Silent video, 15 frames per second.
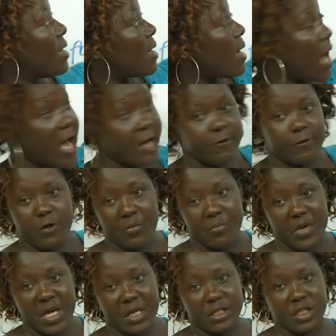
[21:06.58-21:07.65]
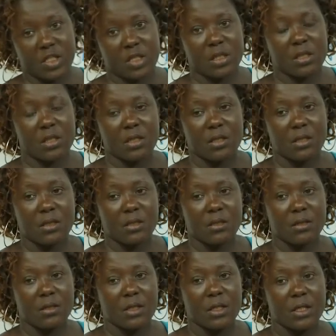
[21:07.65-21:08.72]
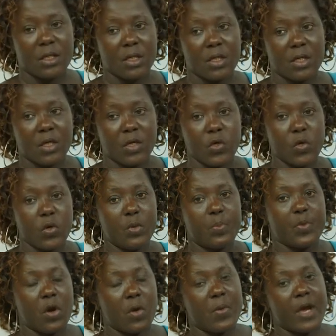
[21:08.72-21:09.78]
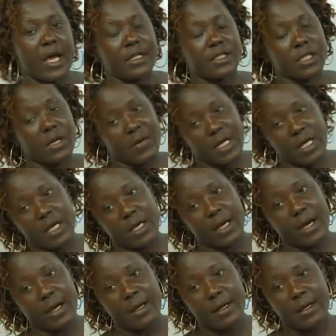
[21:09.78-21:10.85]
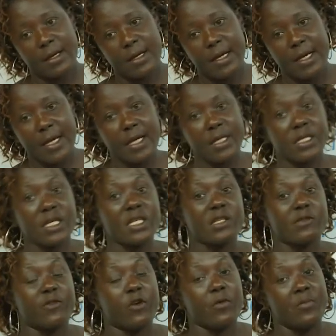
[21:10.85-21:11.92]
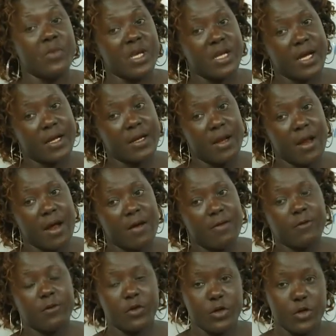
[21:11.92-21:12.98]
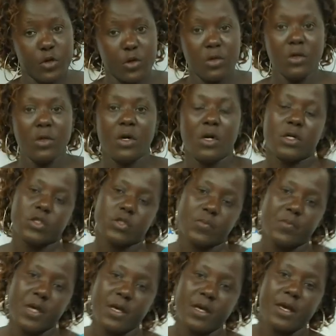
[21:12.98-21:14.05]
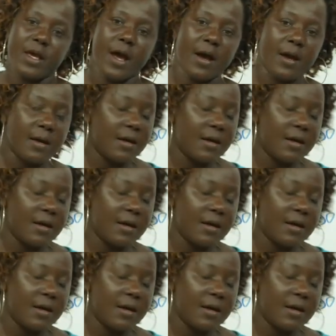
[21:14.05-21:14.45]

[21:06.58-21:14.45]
I forbid you from entering here. It is forbidden for you to be here.